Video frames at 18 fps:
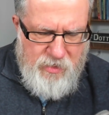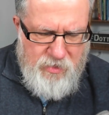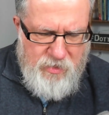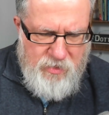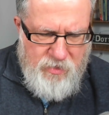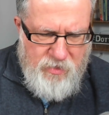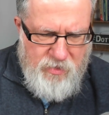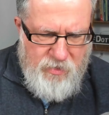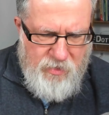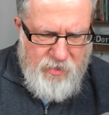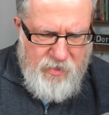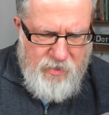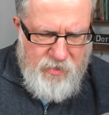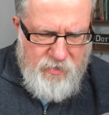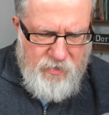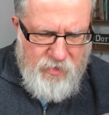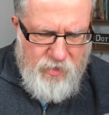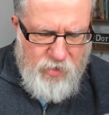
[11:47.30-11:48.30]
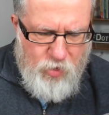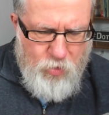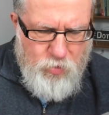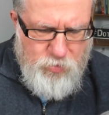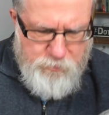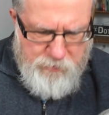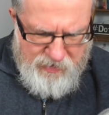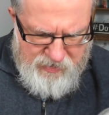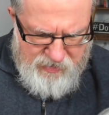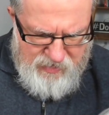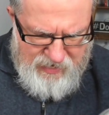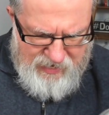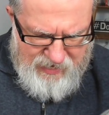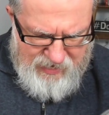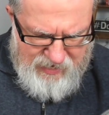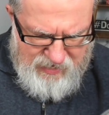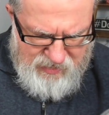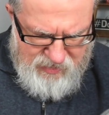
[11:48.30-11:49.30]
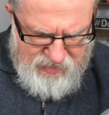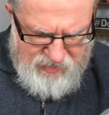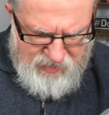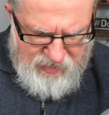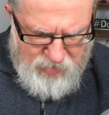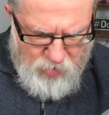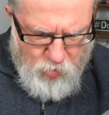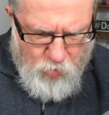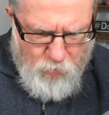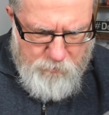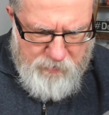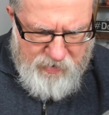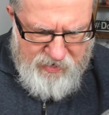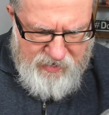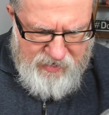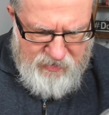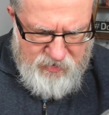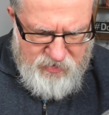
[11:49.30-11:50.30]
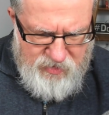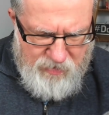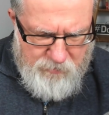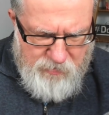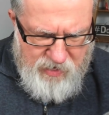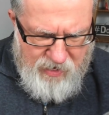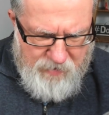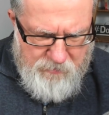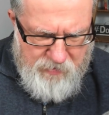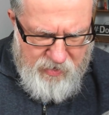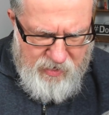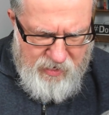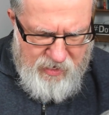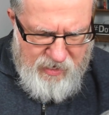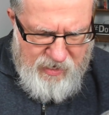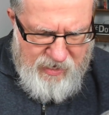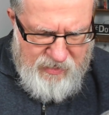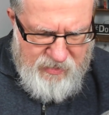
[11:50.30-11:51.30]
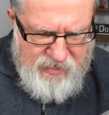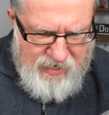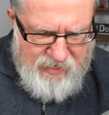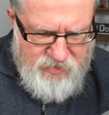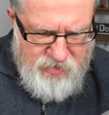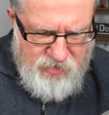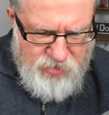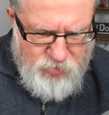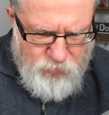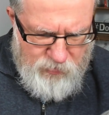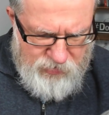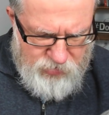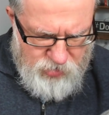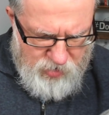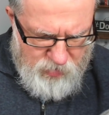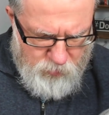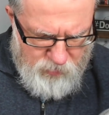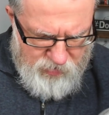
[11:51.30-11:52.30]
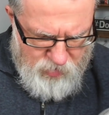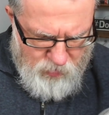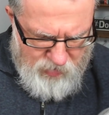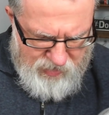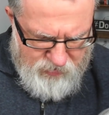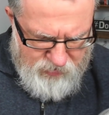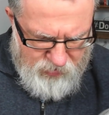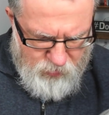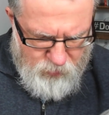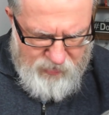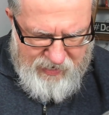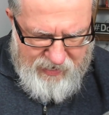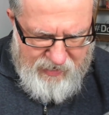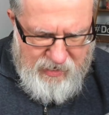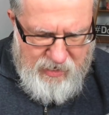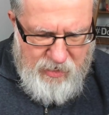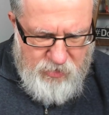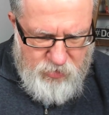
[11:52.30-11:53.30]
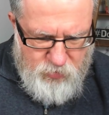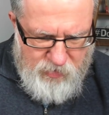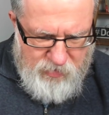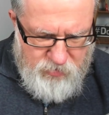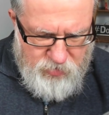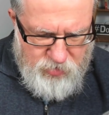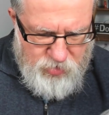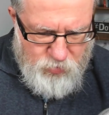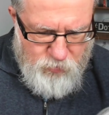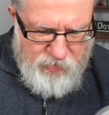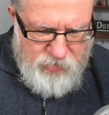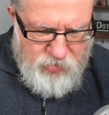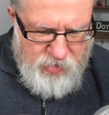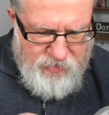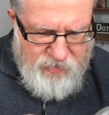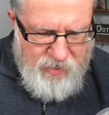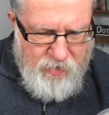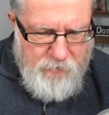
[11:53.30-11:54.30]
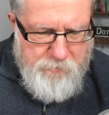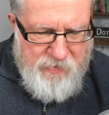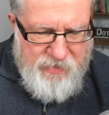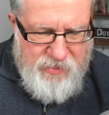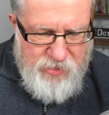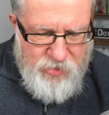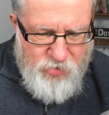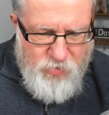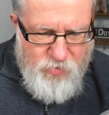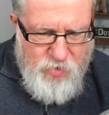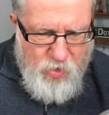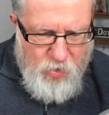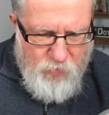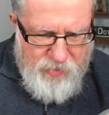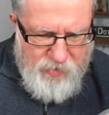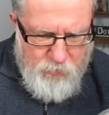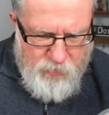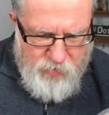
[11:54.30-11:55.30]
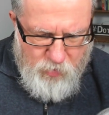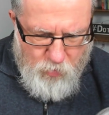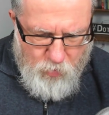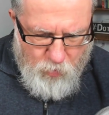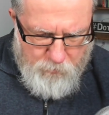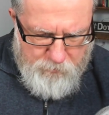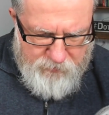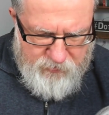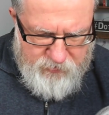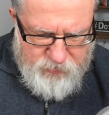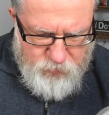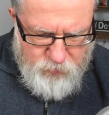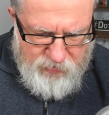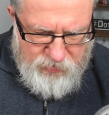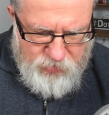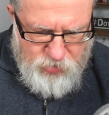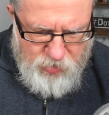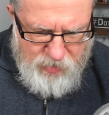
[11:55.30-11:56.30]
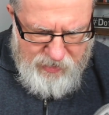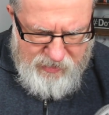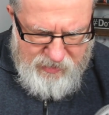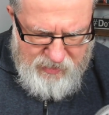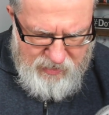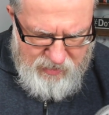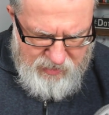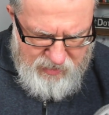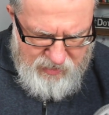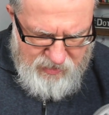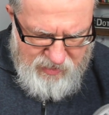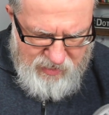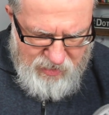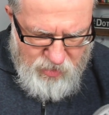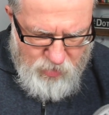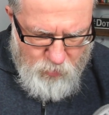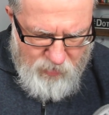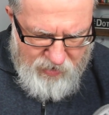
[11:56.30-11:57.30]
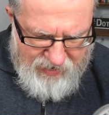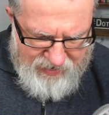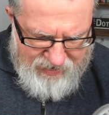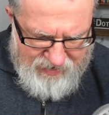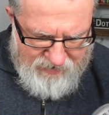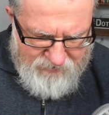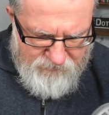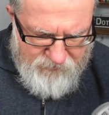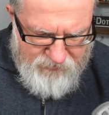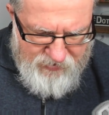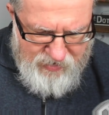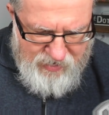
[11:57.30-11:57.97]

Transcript: the the, uh, the close button and the home button at the same time, it takes a screenshot. We know how to do that. So there's the screenshot there. But did you know that when you open the screenshot that you have